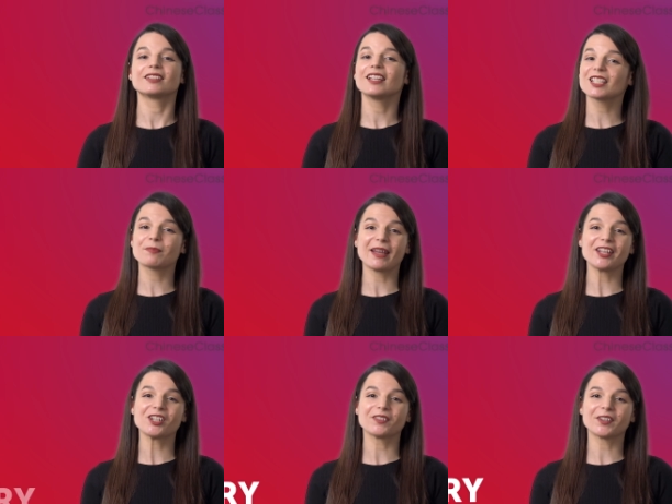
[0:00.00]

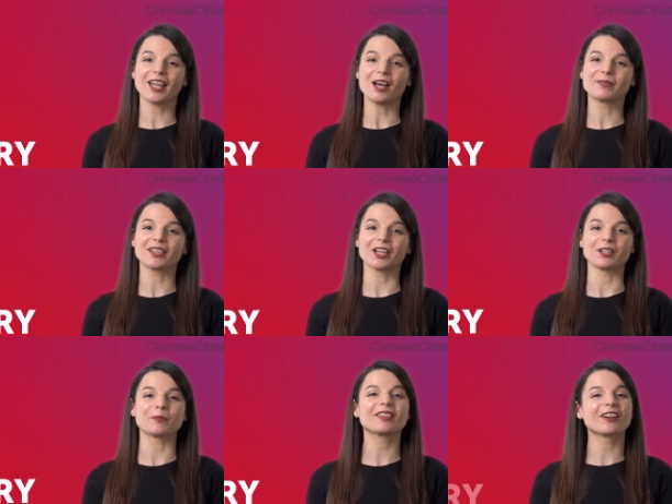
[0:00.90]
Expand your vocabulary
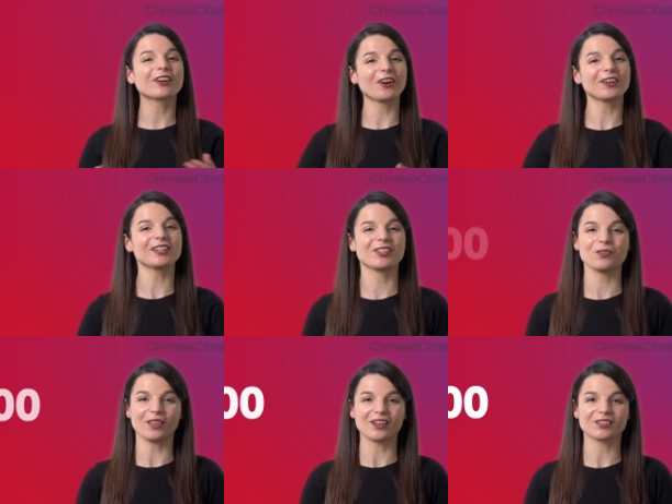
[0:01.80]
with our Core
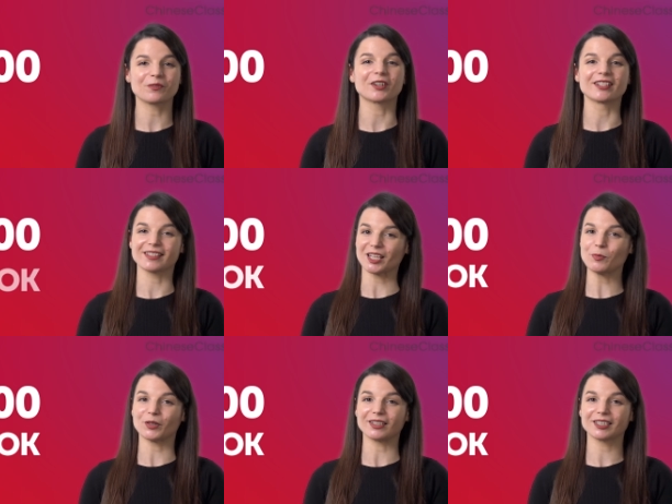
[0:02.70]
2000 Words
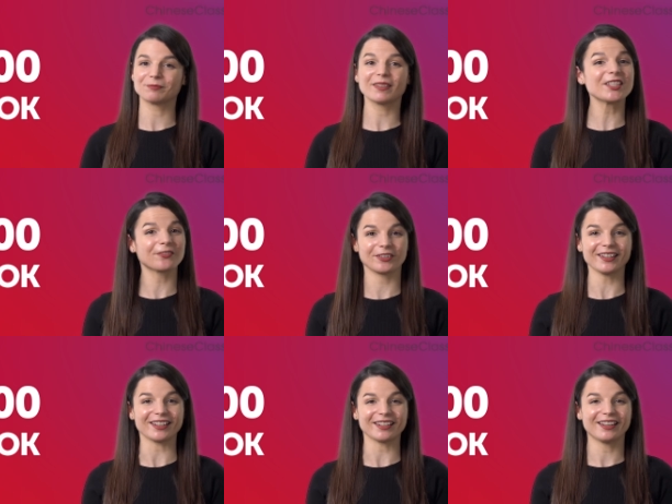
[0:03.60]
ebook. It's
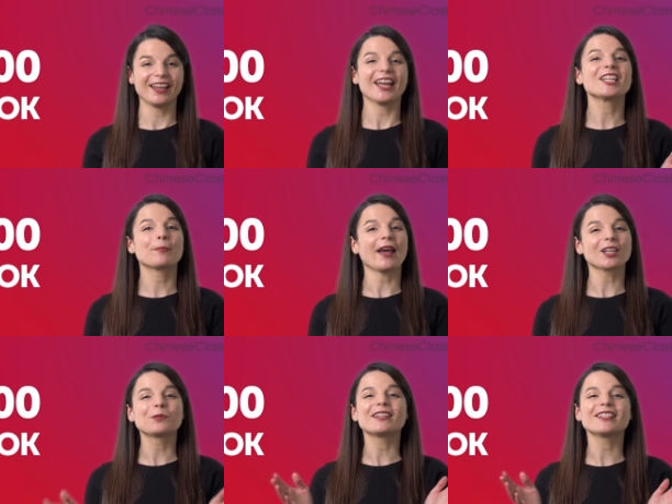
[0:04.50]
free and
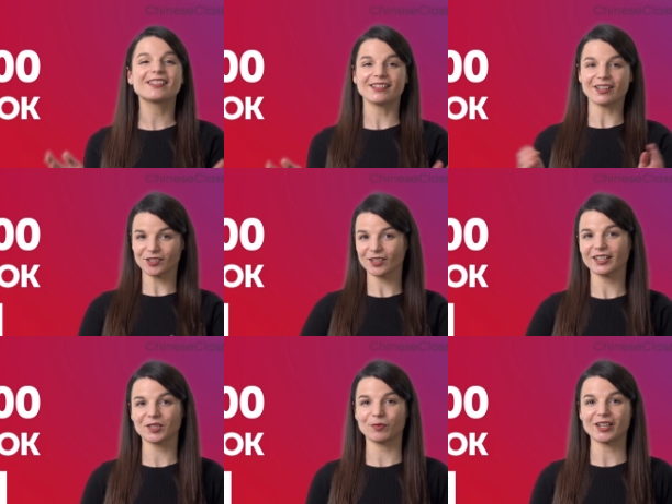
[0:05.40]
packed with essential
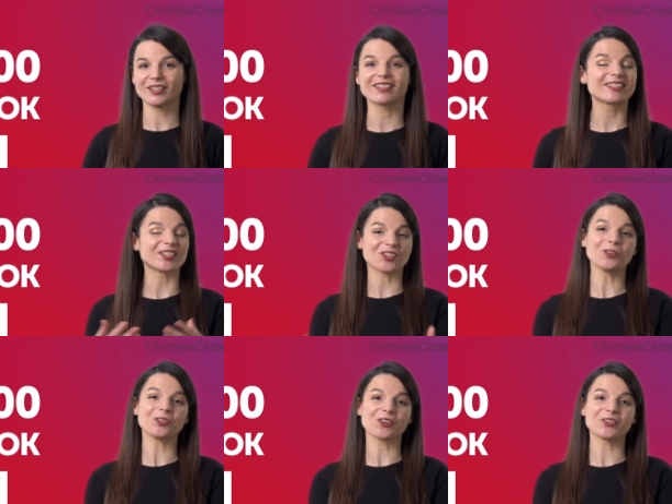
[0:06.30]
expressions that
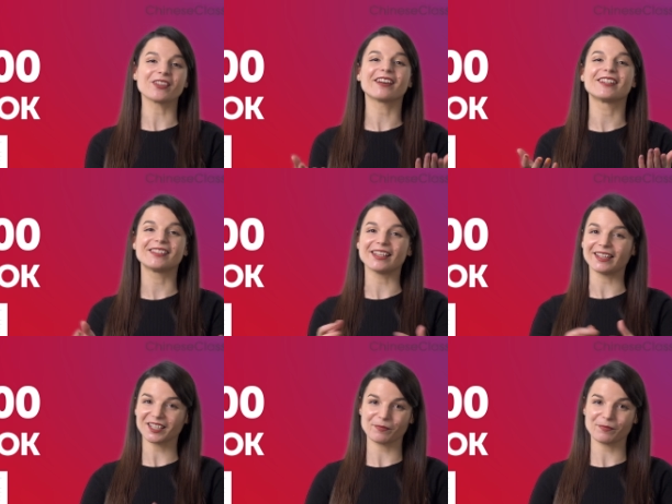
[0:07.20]
you'll use on a daily